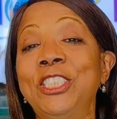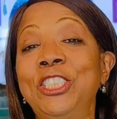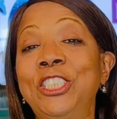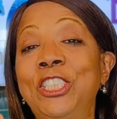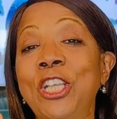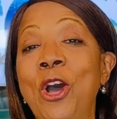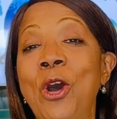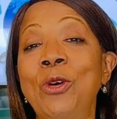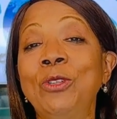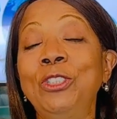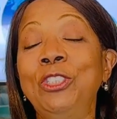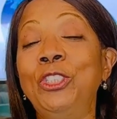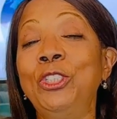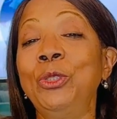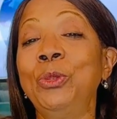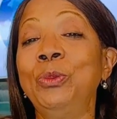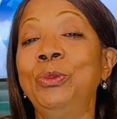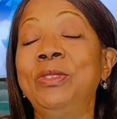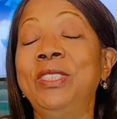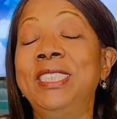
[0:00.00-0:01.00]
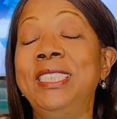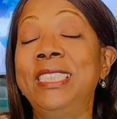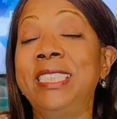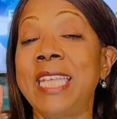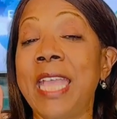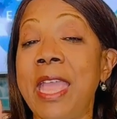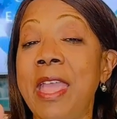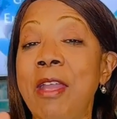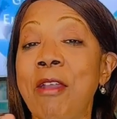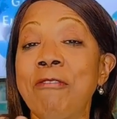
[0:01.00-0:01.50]
Don't you
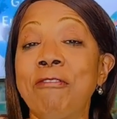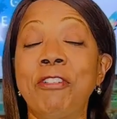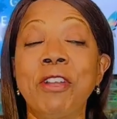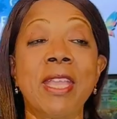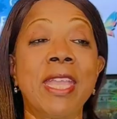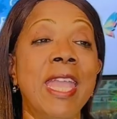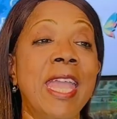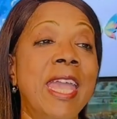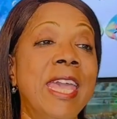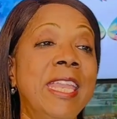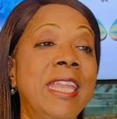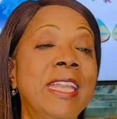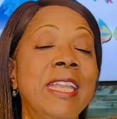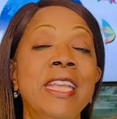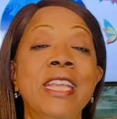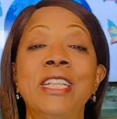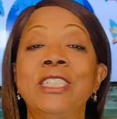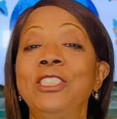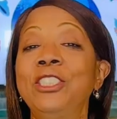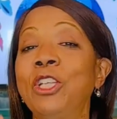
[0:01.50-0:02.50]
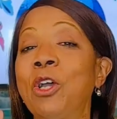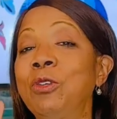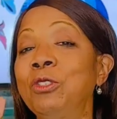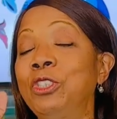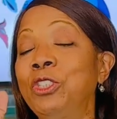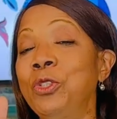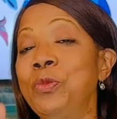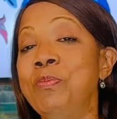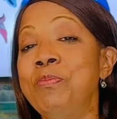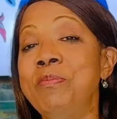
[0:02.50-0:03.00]
dare forget it.
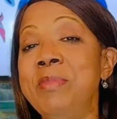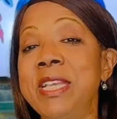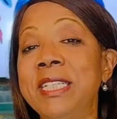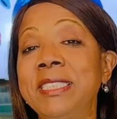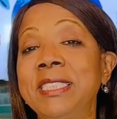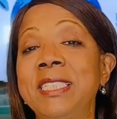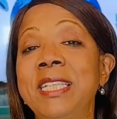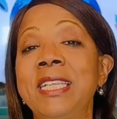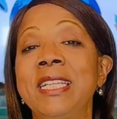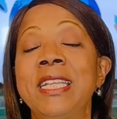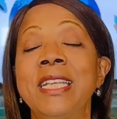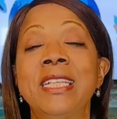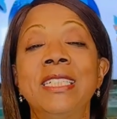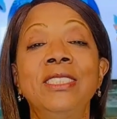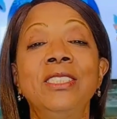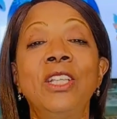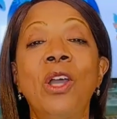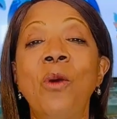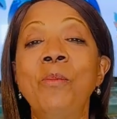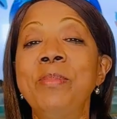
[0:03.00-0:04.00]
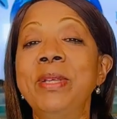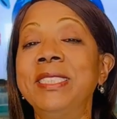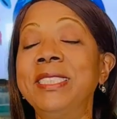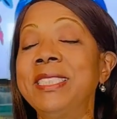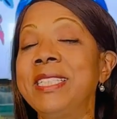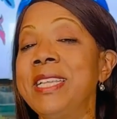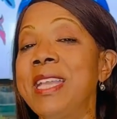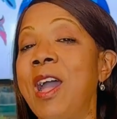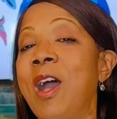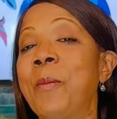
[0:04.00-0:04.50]
Don't you miss it. Don't miss
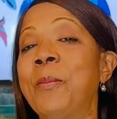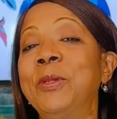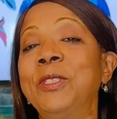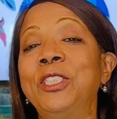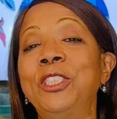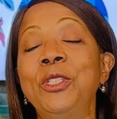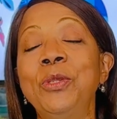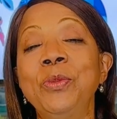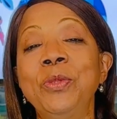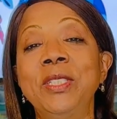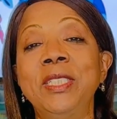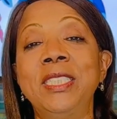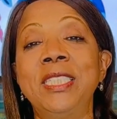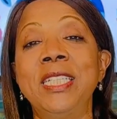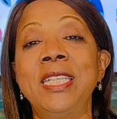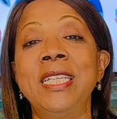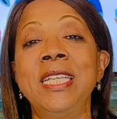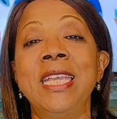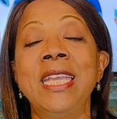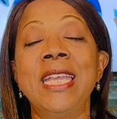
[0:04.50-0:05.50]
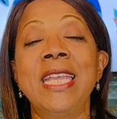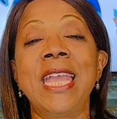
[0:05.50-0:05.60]
the opportunity.